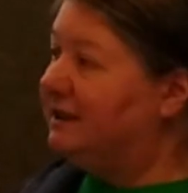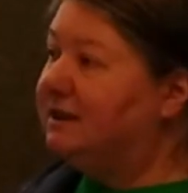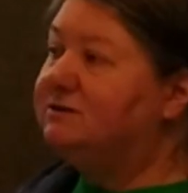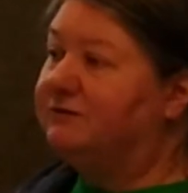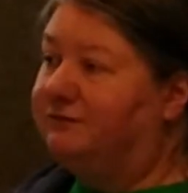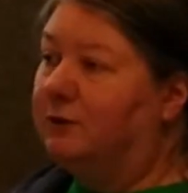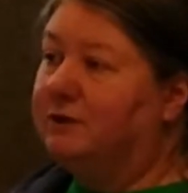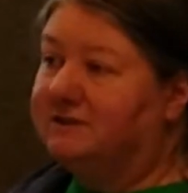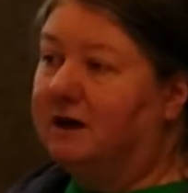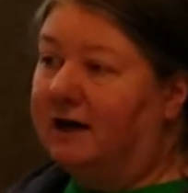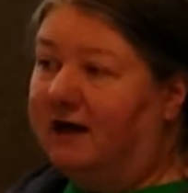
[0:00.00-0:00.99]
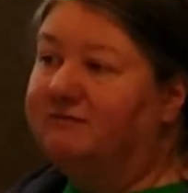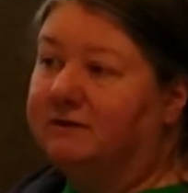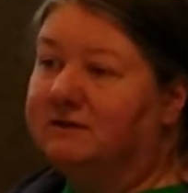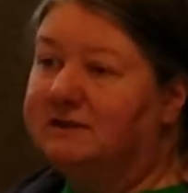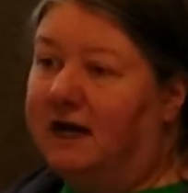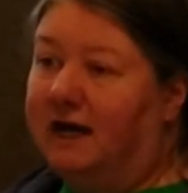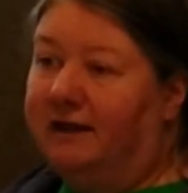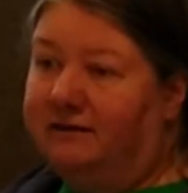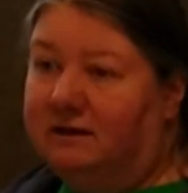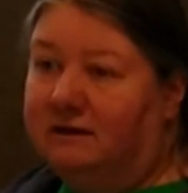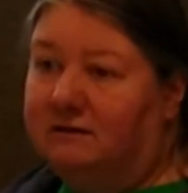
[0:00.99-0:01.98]
need to focus our efforts
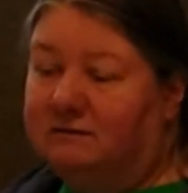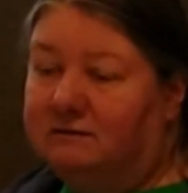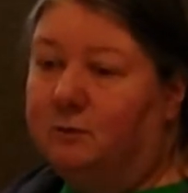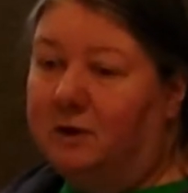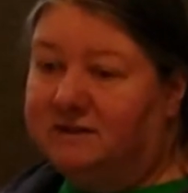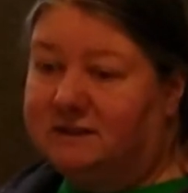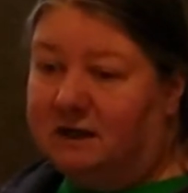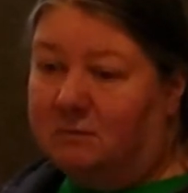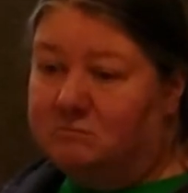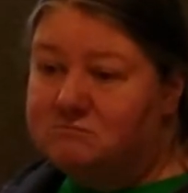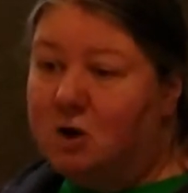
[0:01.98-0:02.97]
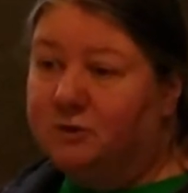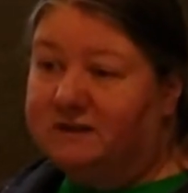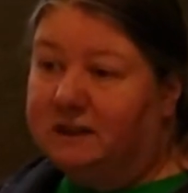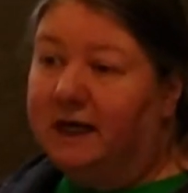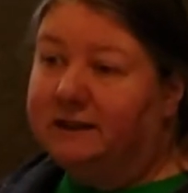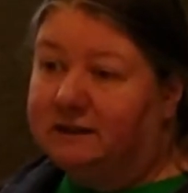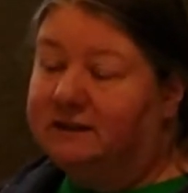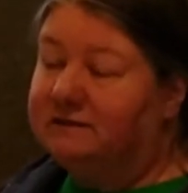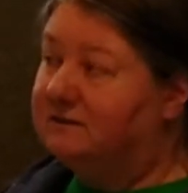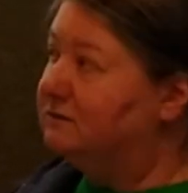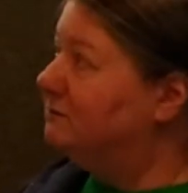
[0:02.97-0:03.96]
on the ones that are most likely
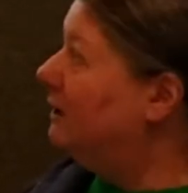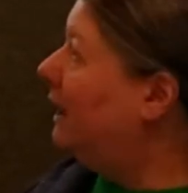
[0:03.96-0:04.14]
to